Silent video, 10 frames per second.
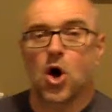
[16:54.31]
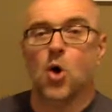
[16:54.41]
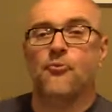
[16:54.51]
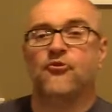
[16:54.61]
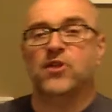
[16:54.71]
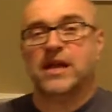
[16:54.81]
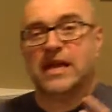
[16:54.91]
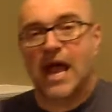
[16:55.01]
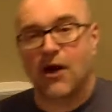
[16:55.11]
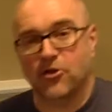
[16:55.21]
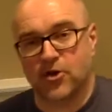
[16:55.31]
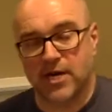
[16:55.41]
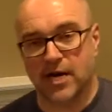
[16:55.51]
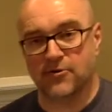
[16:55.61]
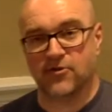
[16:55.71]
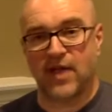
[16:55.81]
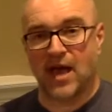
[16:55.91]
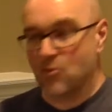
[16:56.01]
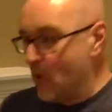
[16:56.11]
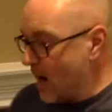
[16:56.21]
Hopefully now you can
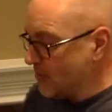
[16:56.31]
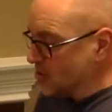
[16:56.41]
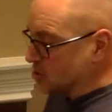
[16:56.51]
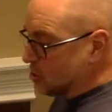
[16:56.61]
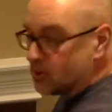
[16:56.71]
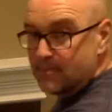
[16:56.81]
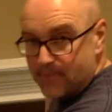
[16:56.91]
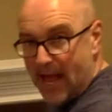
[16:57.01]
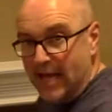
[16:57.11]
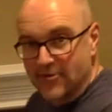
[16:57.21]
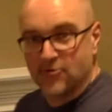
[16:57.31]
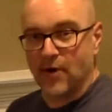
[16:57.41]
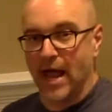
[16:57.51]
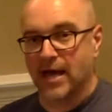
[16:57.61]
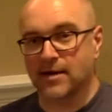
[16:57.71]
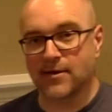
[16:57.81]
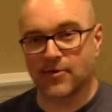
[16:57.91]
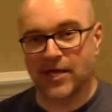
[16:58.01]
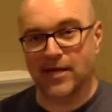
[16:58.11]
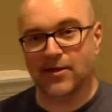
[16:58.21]
understand why the dirtbag strand,
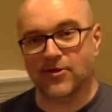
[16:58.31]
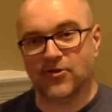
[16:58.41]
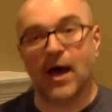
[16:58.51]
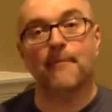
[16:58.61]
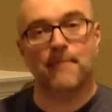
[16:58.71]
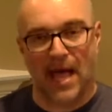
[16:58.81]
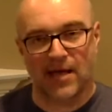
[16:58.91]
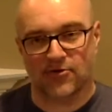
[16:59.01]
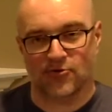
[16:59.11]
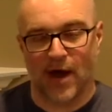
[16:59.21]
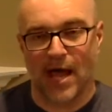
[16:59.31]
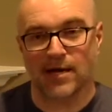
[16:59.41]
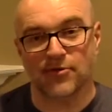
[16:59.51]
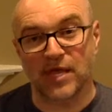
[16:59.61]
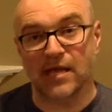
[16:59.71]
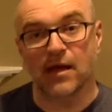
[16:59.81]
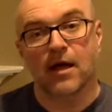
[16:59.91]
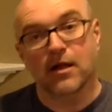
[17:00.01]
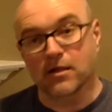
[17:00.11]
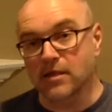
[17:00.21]
the scumbag strand, the
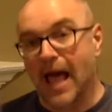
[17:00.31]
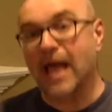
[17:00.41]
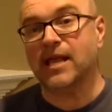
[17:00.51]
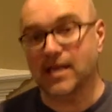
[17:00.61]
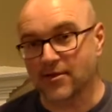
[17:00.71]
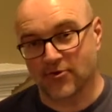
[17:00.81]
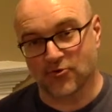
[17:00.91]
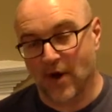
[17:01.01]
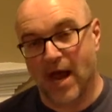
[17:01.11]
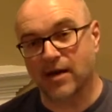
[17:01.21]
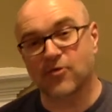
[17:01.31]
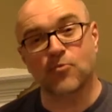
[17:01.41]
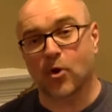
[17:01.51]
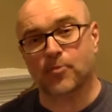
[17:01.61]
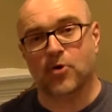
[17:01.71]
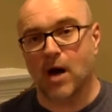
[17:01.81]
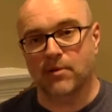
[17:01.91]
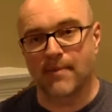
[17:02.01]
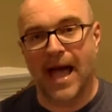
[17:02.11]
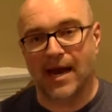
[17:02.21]
lagging strand is more
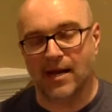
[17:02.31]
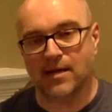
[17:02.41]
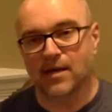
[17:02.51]
problematic,